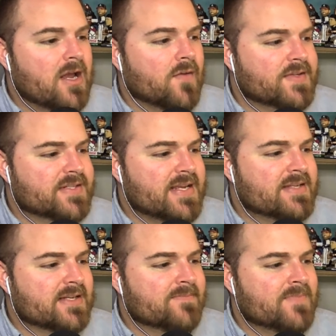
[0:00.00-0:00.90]
on the
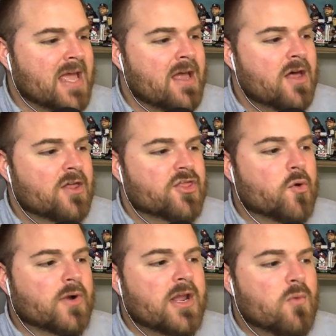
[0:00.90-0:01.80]
season.
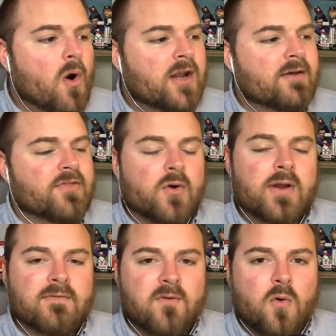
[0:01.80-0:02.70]
31 of
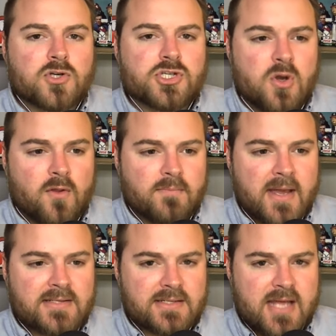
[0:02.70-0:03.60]
34 stolen
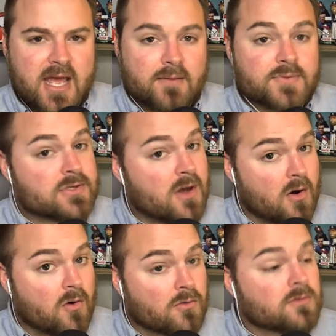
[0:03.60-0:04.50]
base attempts.
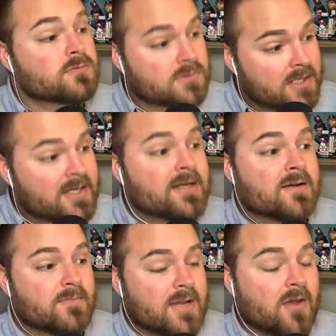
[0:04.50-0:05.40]
So
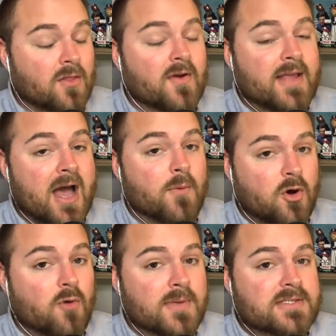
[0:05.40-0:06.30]
be on the lookout. When
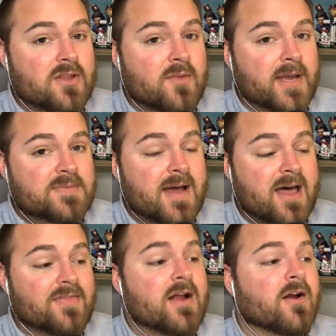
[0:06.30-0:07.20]
Ole Miss is on the base
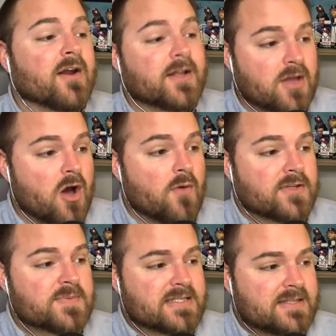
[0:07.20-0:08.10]
path, they are going to go. And
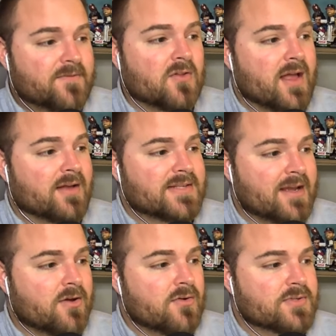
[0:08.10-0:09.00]
specifically, I'll tell
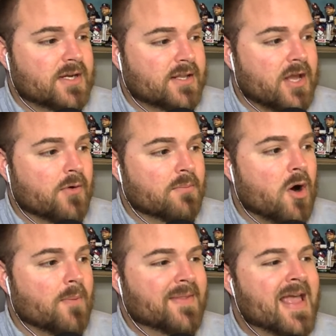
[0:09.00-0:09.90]
you who's going to go in a
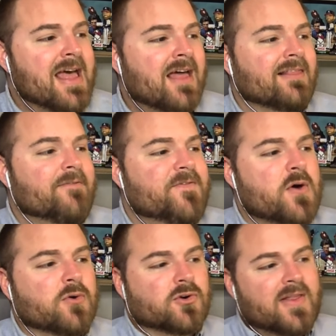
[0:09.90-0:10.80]
moment. Left
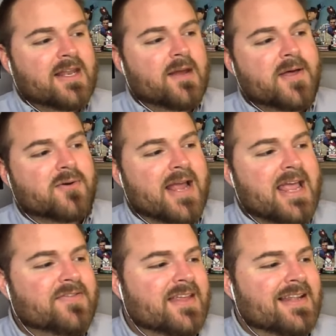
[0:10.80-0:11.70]
fielder, cleanup hitter,
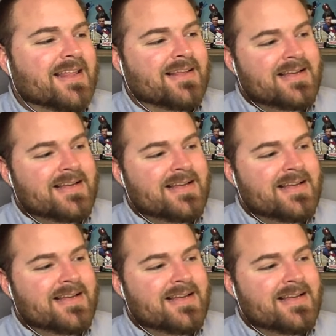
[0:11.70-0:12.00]
Ethan